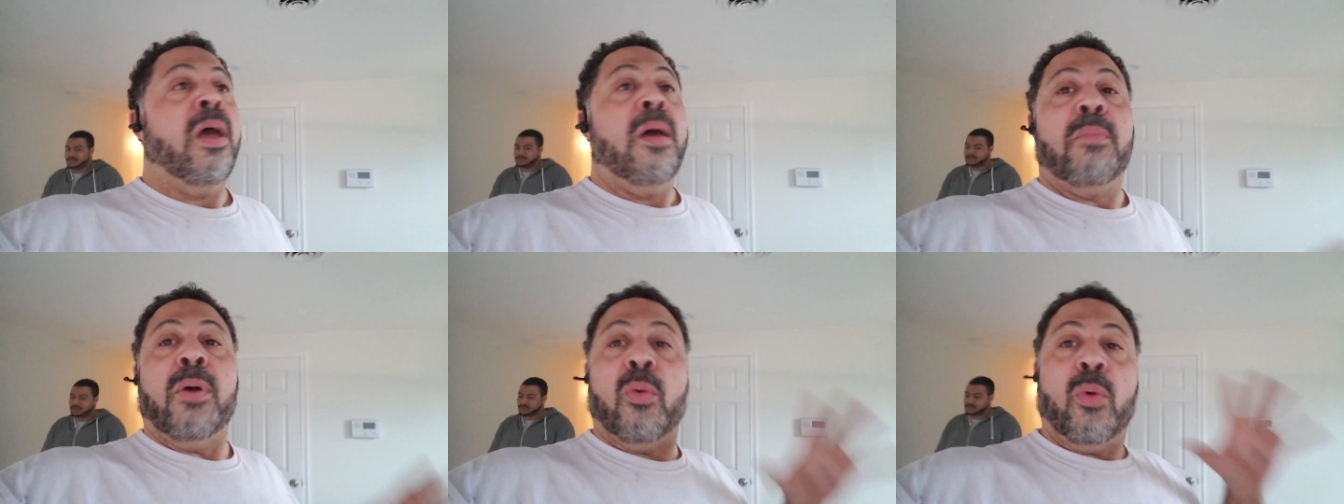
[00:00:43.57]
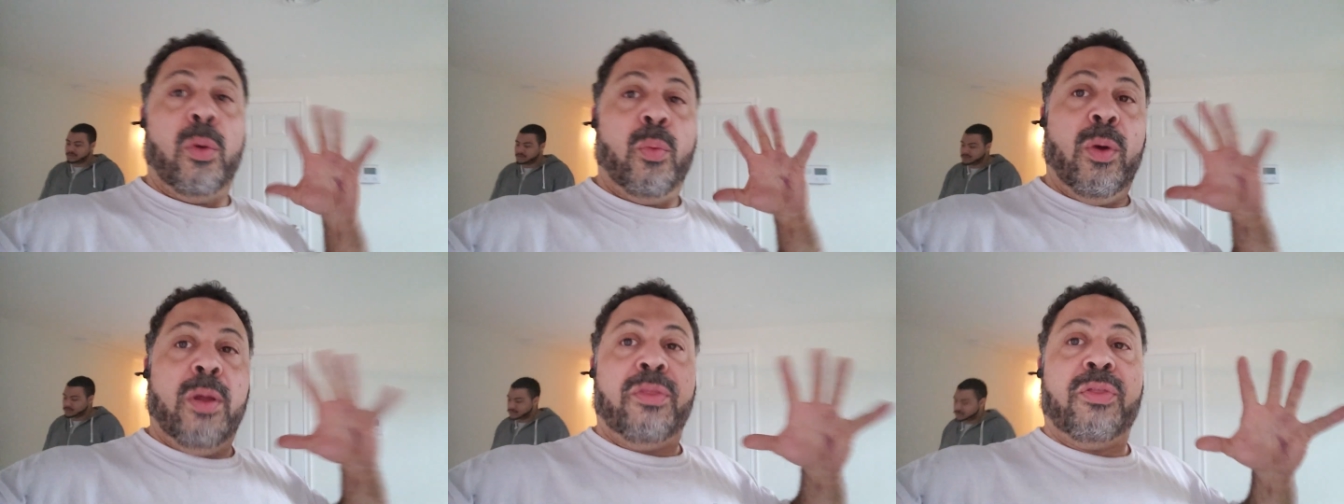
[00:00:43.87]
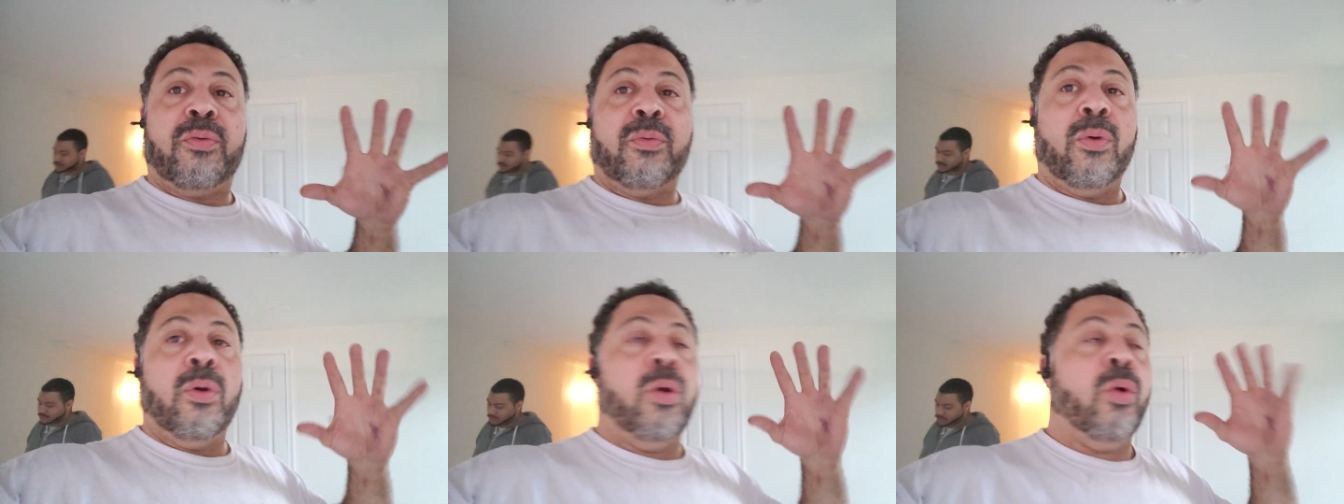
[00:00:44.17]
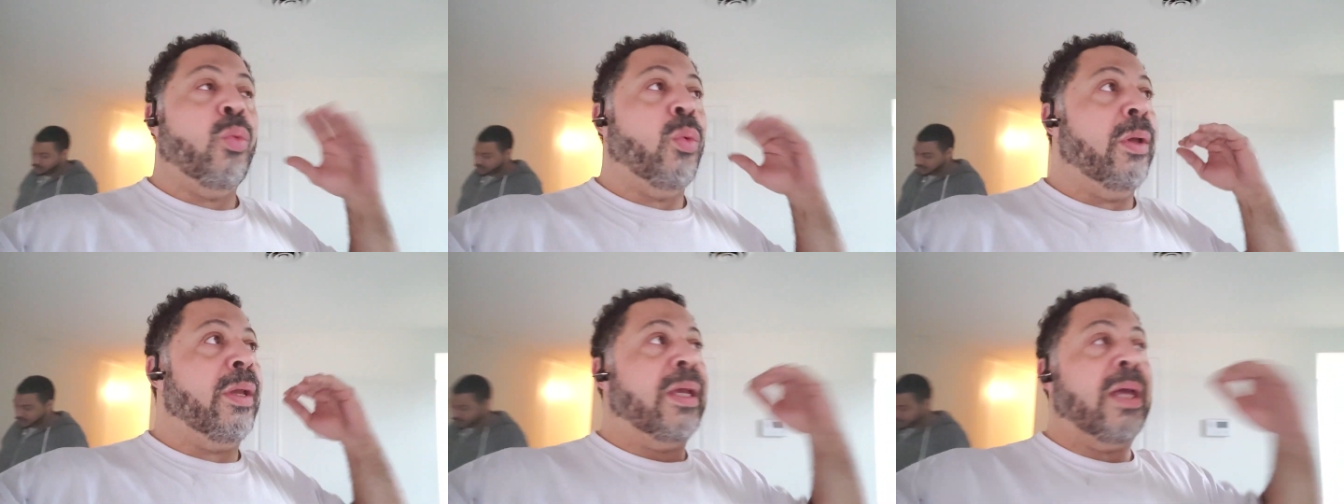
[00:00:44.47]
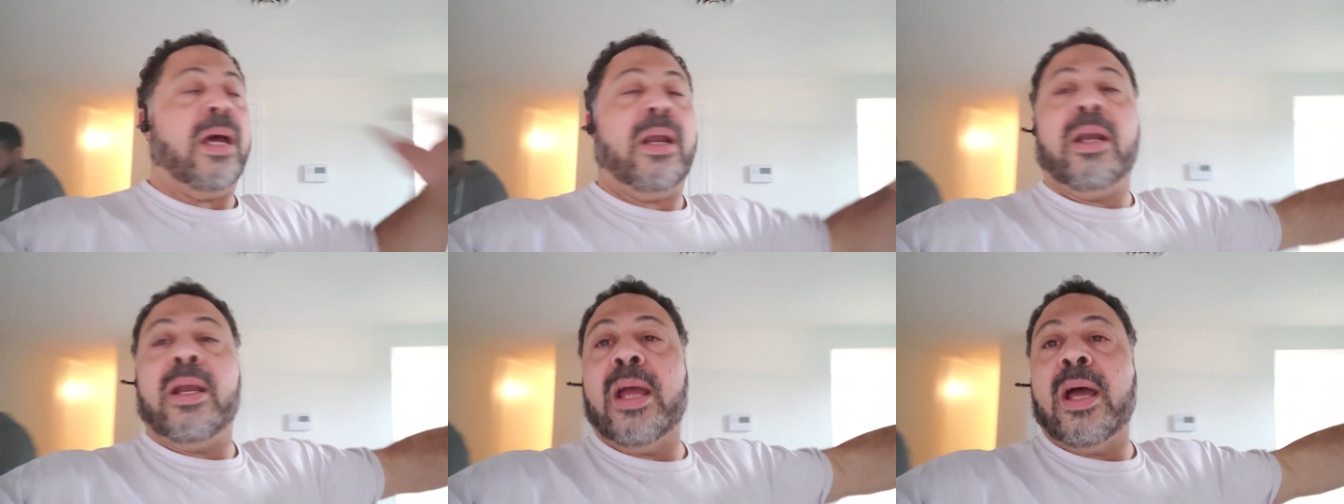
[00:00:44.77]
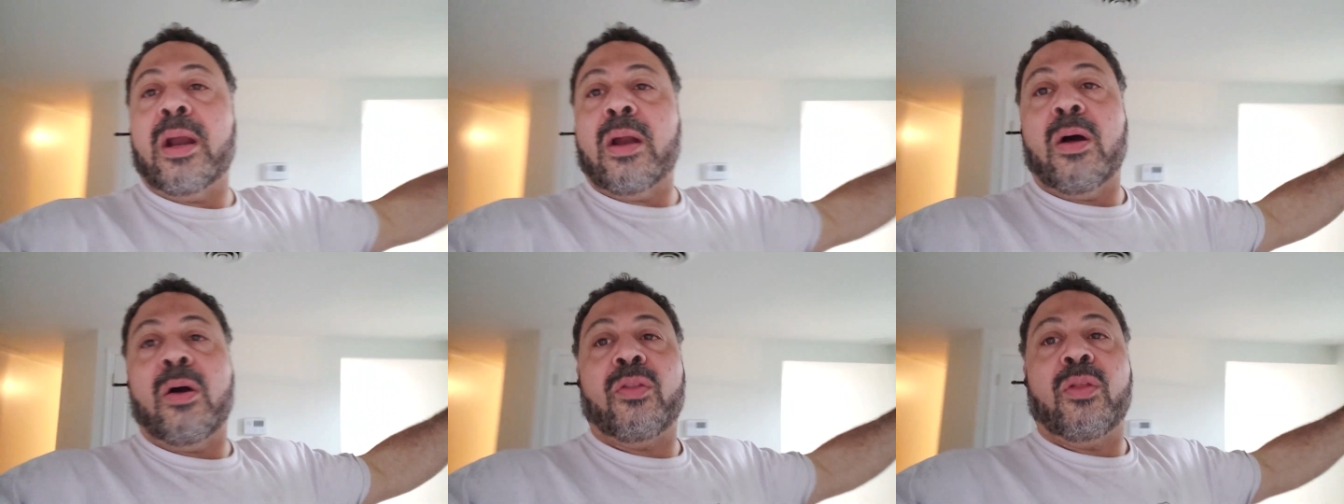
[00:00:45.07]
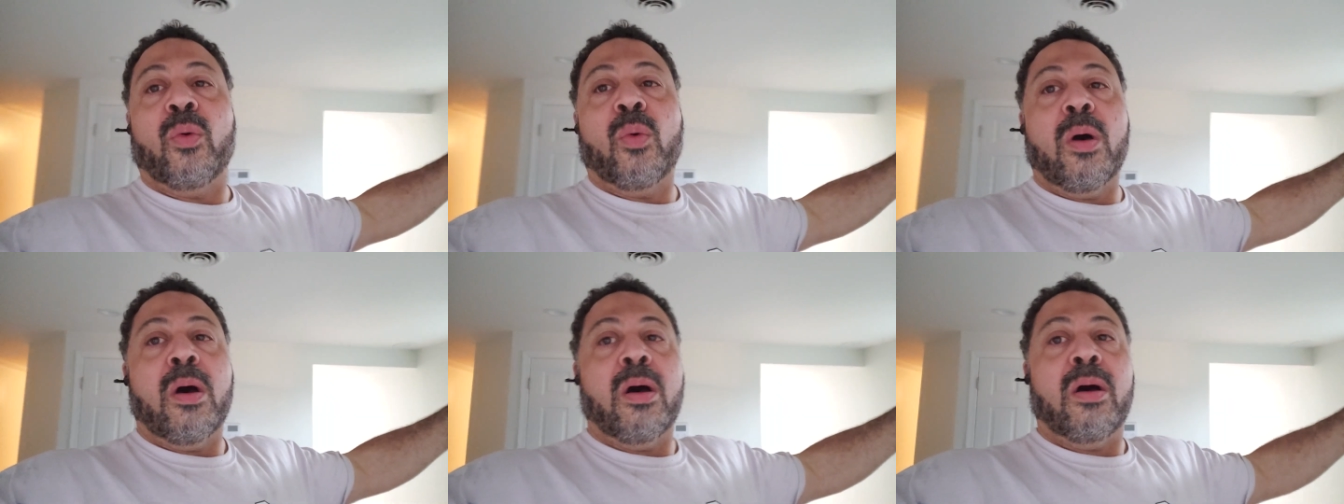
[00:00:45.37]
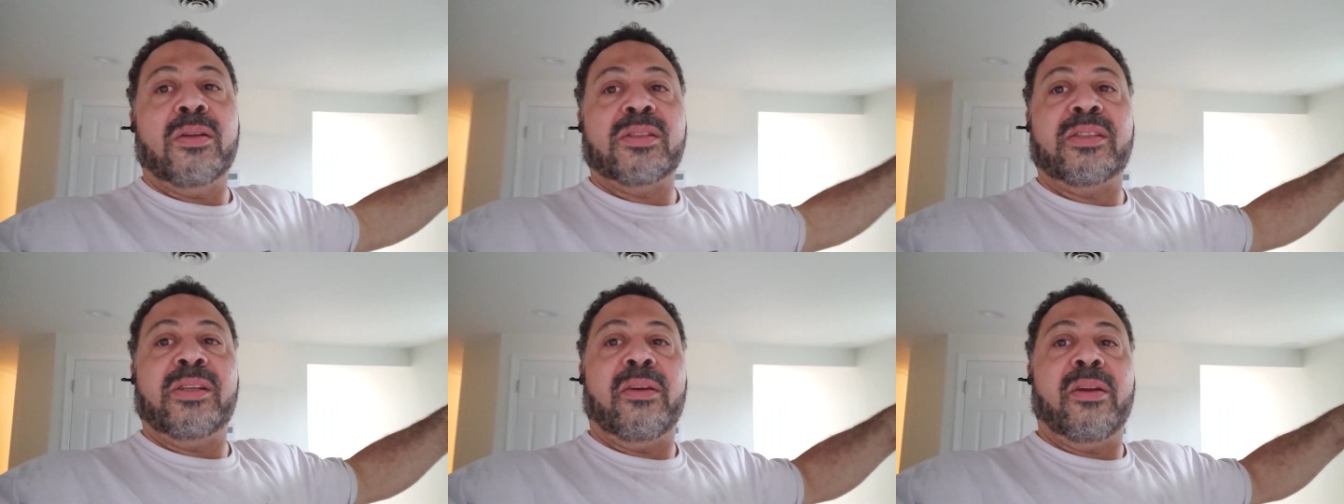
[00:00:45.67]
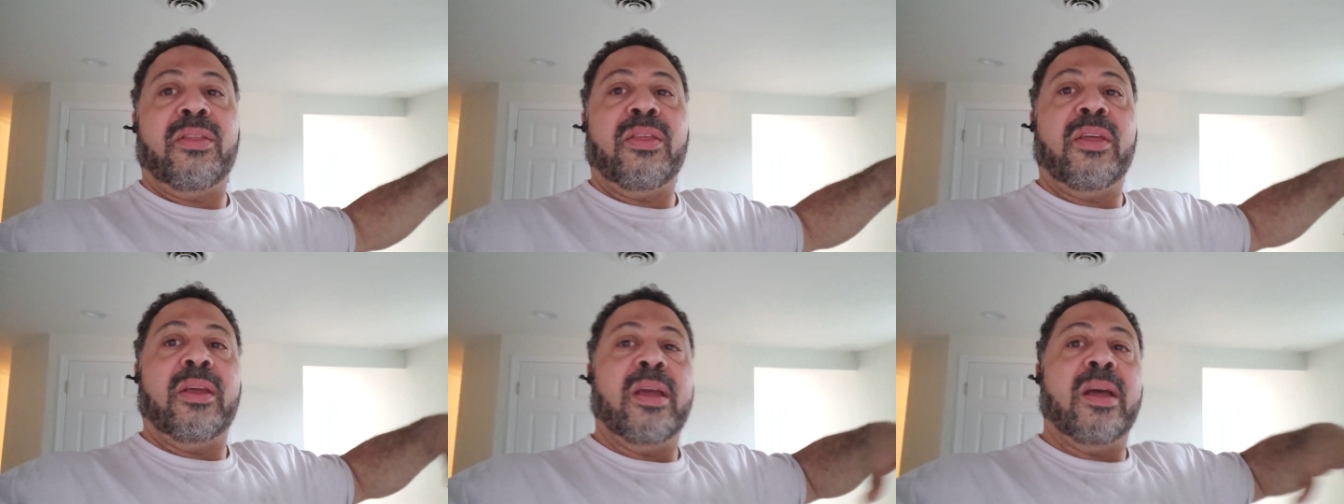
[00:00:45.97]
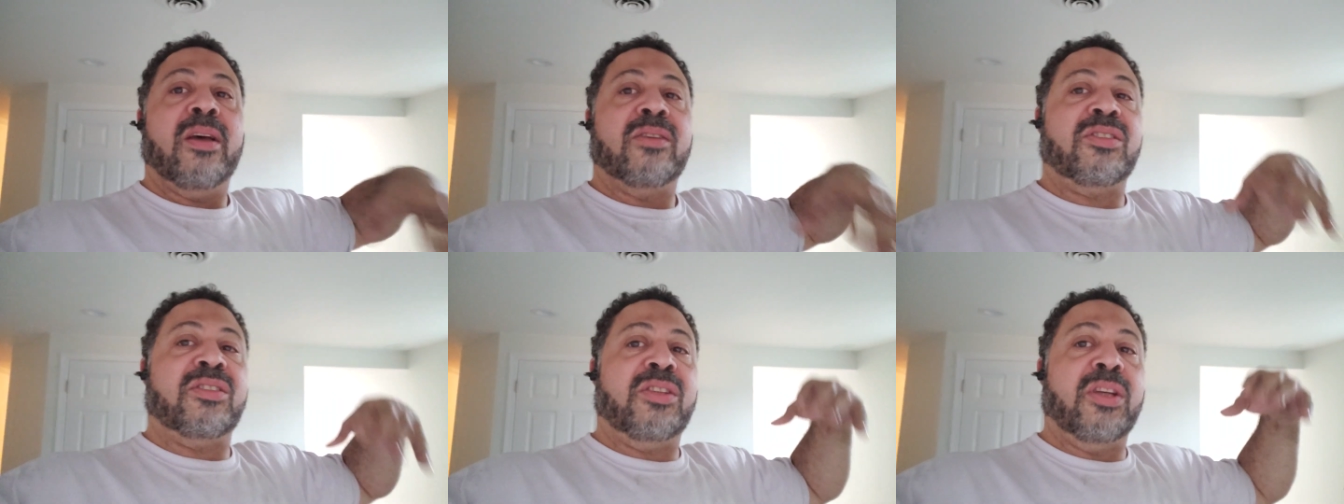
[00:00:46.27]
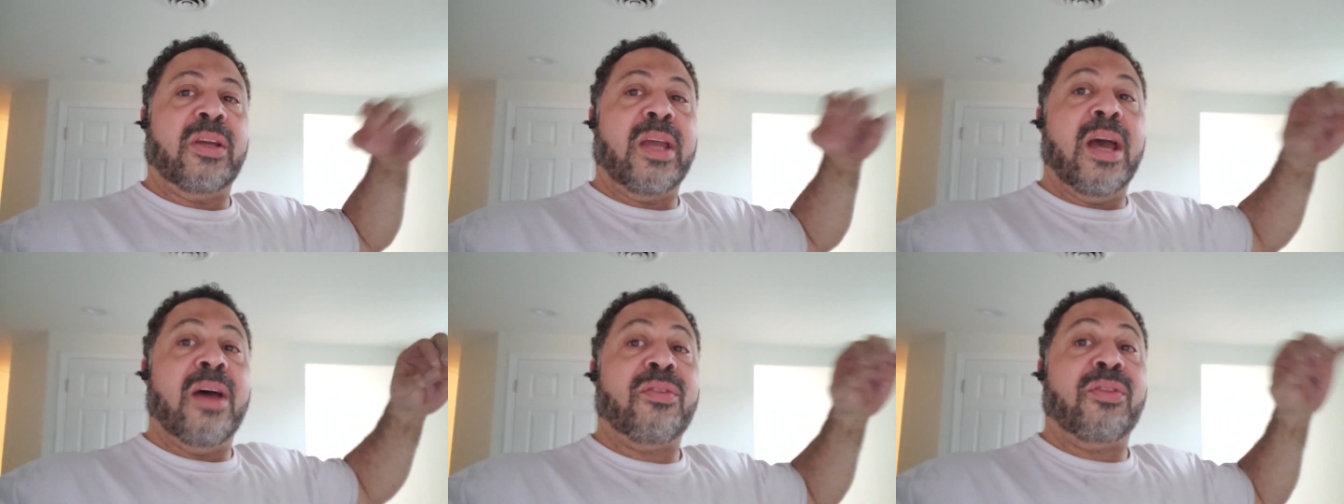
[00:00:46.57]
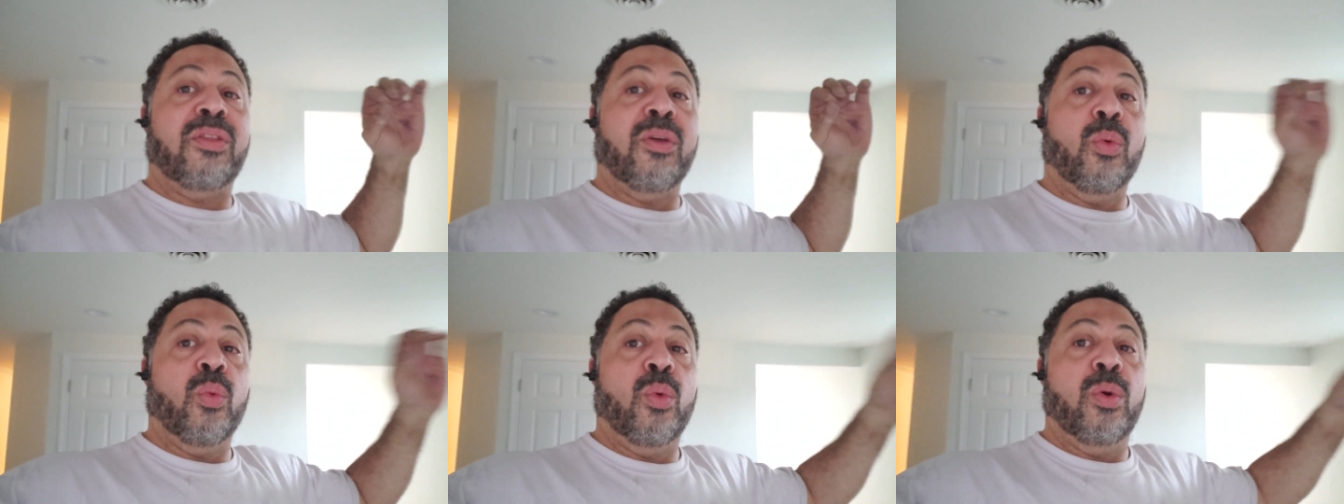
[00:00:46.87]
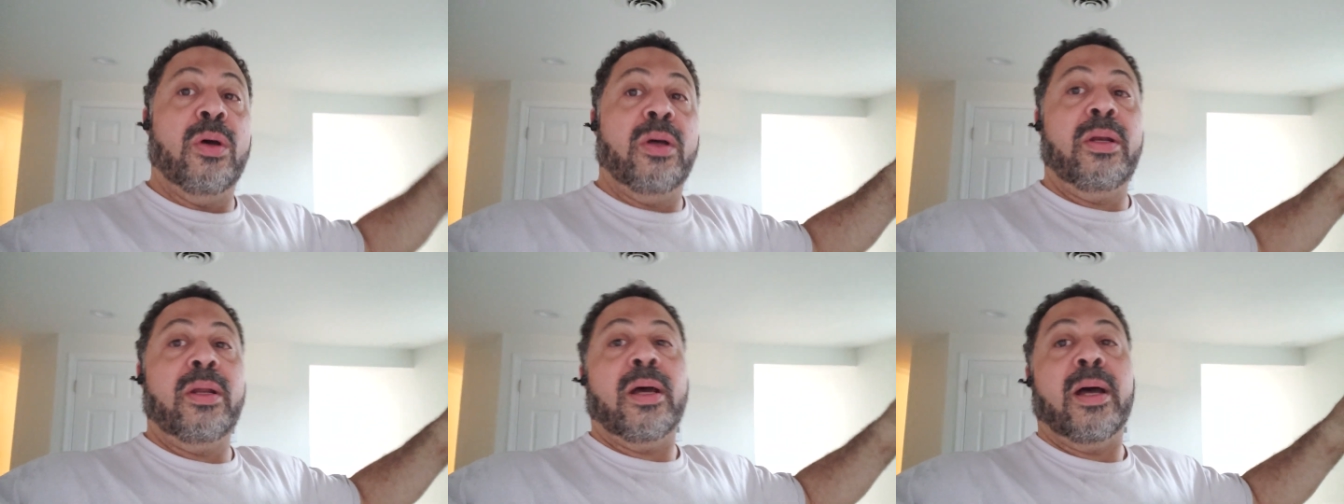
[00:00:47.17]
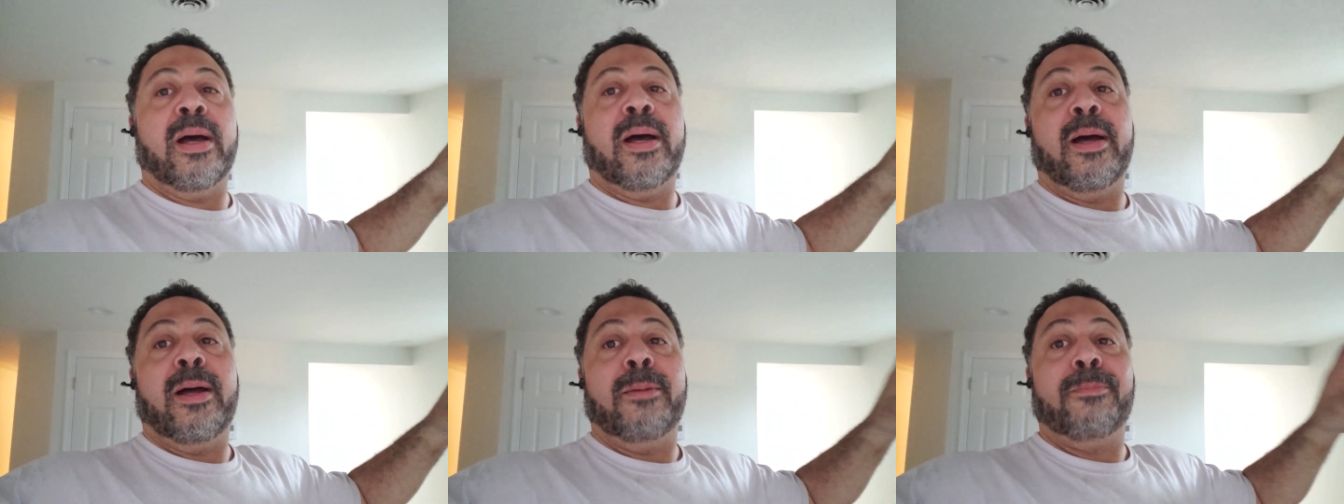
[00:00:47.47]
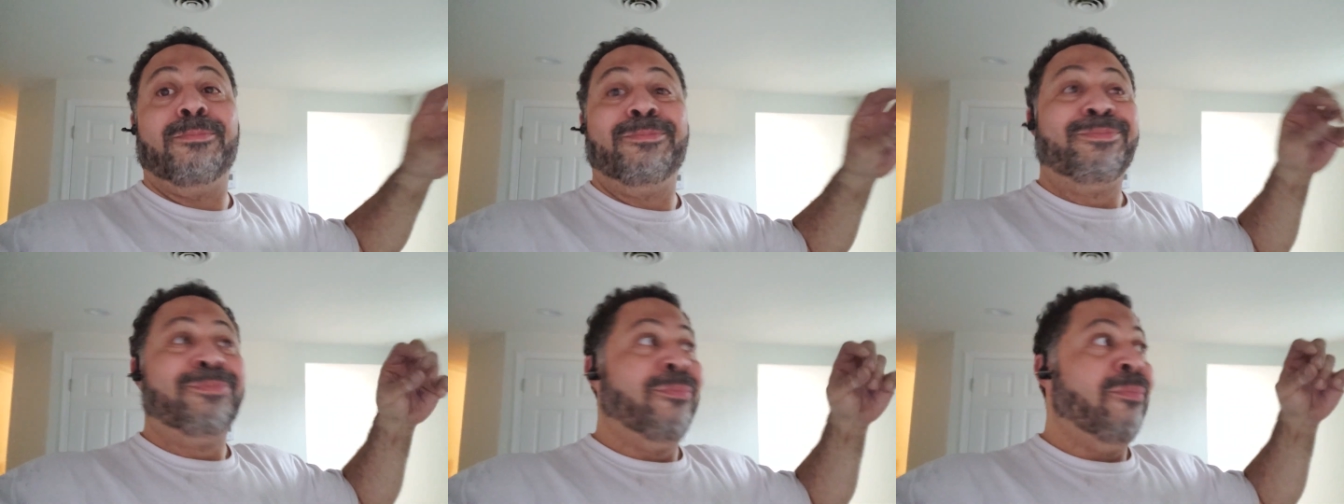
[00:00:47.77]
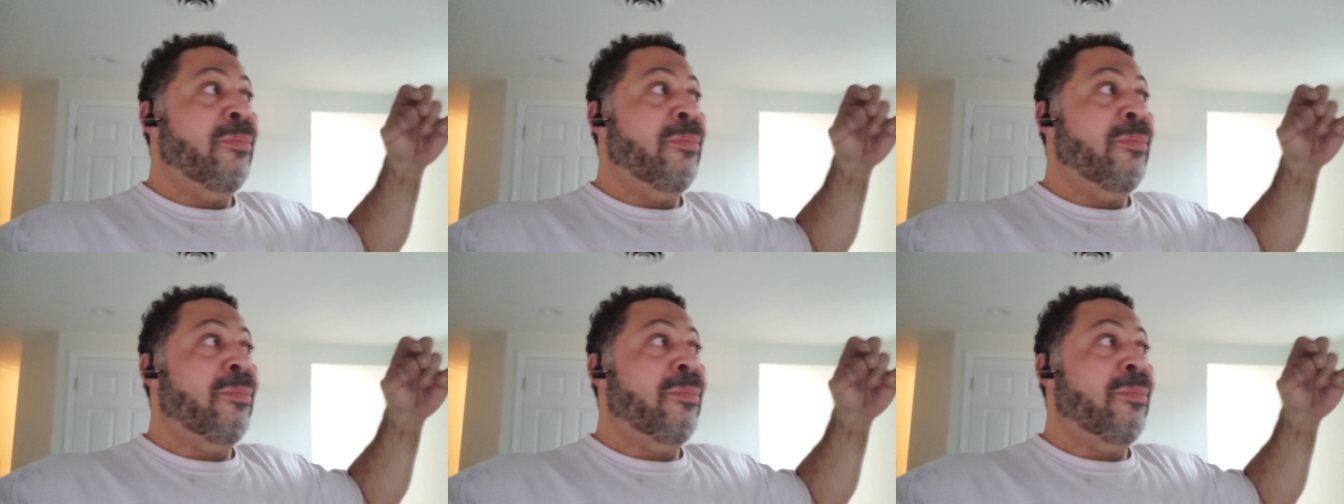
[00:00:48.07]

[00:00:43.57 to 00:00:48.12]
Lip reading: But we went through, we gutted out all the walls and everything else, took out the wood